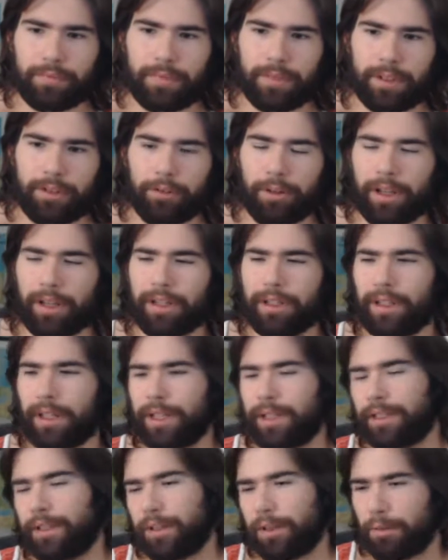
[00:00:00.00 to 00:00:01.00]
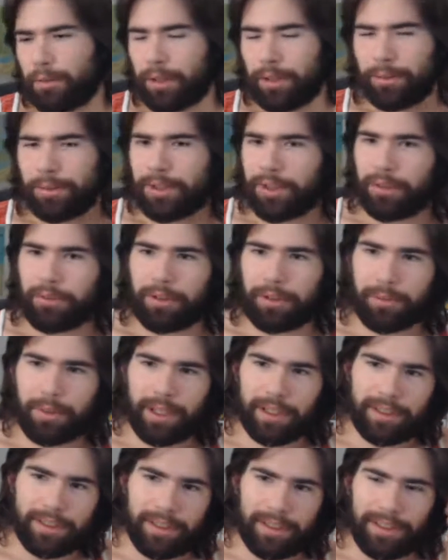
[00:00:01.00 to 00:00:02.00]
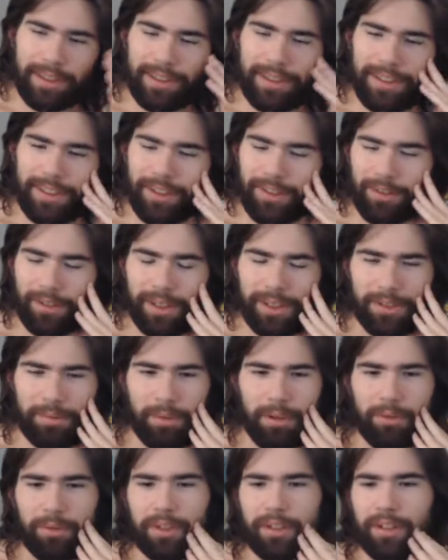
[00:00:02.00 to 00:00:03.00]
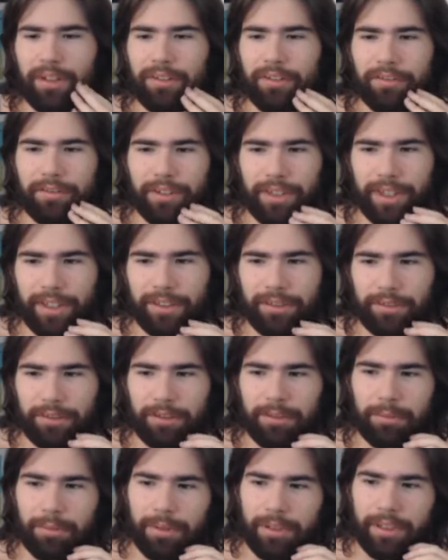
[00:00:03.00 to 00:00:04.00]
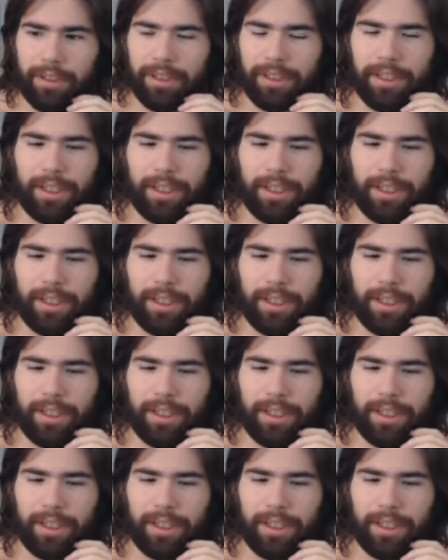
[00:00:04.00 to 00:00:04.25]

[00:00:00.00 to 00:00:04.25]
Granted, I didn't know what I was doing back then, so that's probably another factor. But